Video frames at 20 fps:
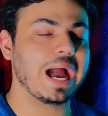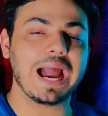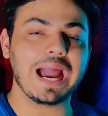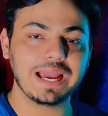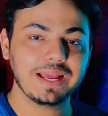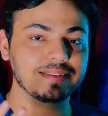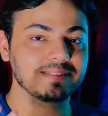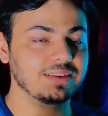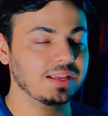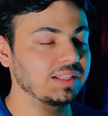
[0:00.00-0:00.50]

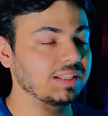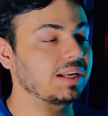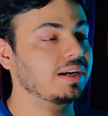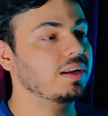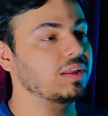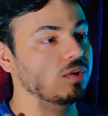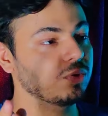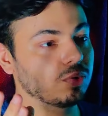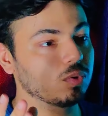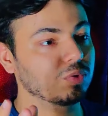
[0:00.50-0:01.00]
I say that
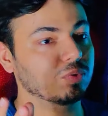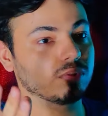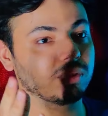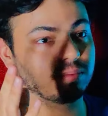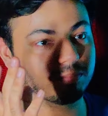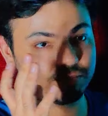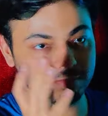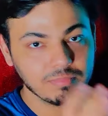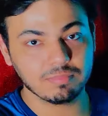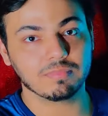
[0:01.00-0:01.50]

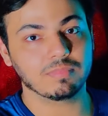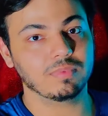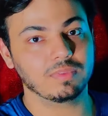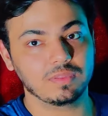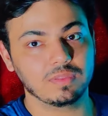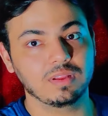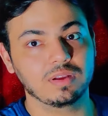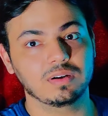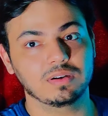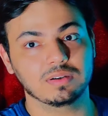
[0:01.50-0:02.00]

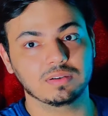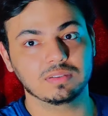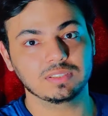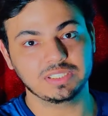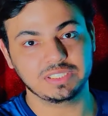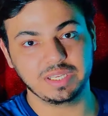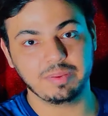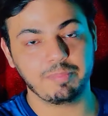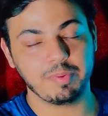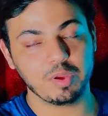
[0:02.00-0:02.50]
the
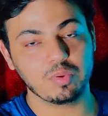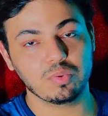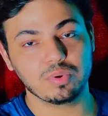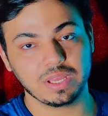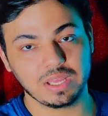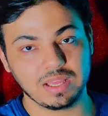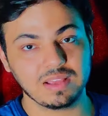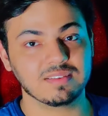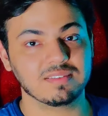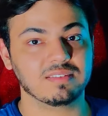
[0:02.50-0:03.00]

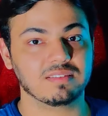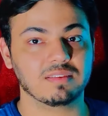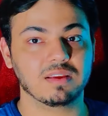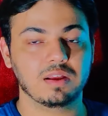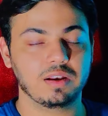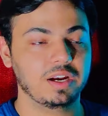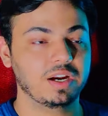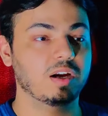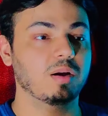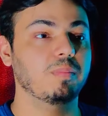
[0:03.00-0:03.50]
GPU is a
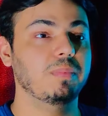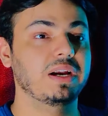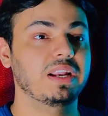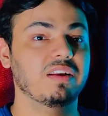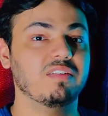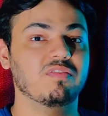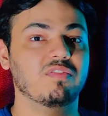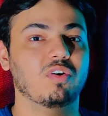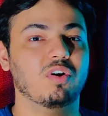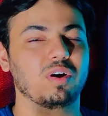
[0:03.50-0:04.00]
little bit
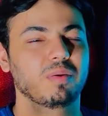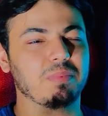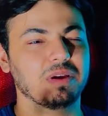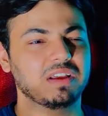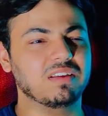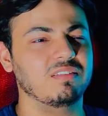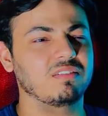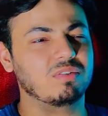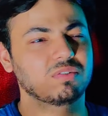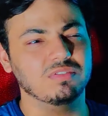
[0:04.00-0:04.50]
in fault,
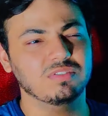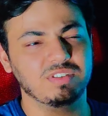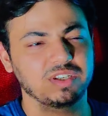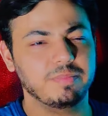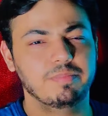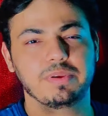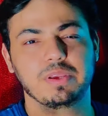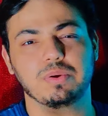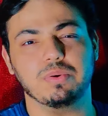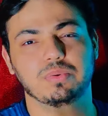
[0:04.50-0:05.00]
because you know
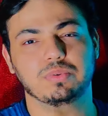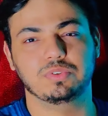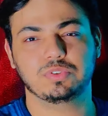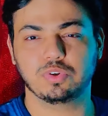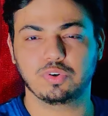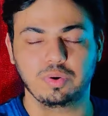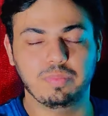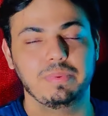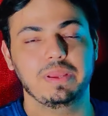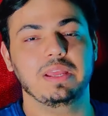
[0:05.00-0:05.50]
GPU
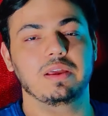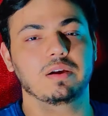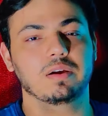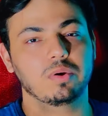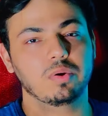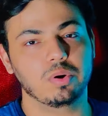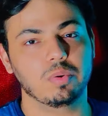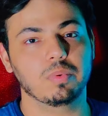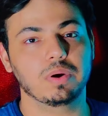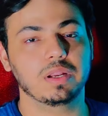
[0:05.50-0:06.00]
should be a
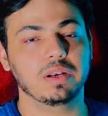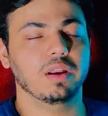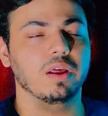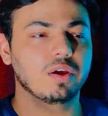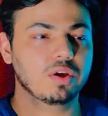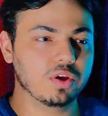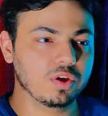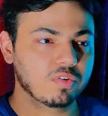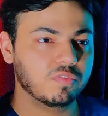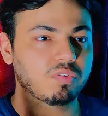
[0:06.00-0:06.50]
good one
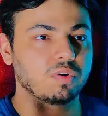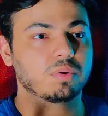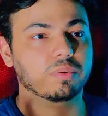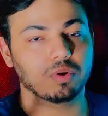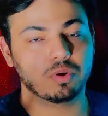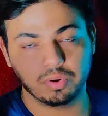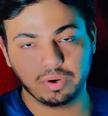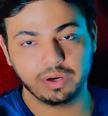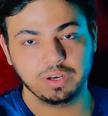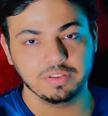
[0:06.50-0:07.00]
for
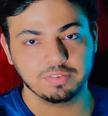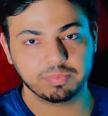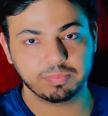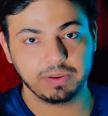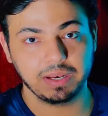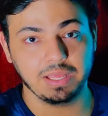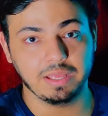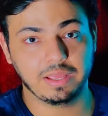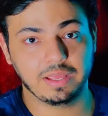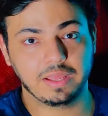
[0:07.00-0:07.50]
good
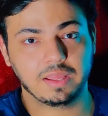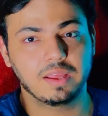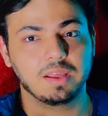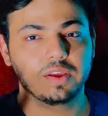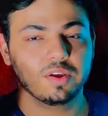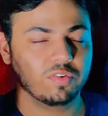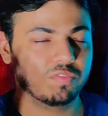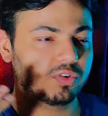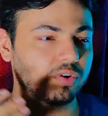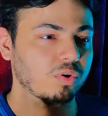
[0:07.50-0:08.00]
display,
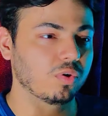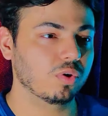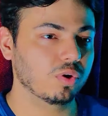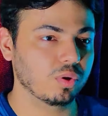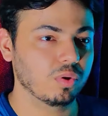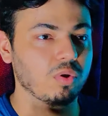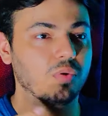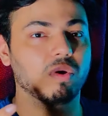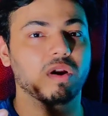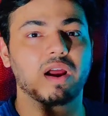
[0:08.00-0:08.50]
for
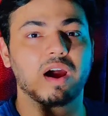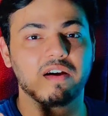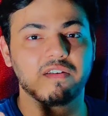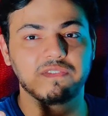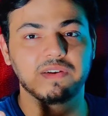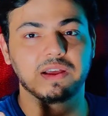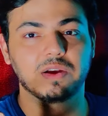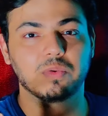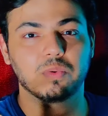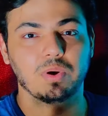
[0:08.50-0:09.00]
good
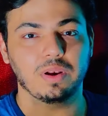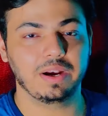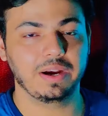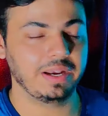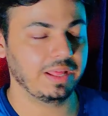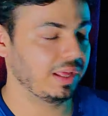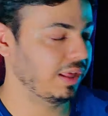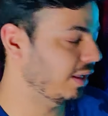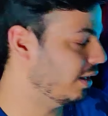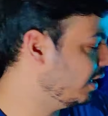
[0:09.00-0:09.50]
graphic
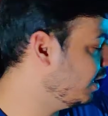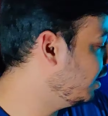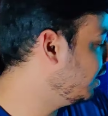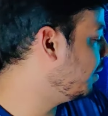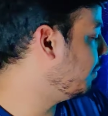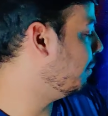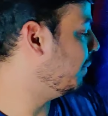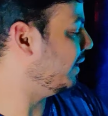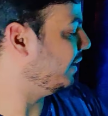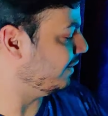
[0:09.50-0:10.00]
quality,
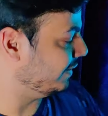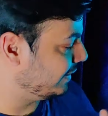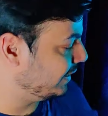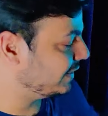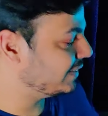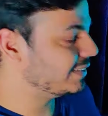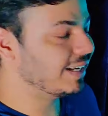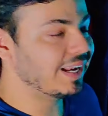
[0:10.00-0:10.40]
but this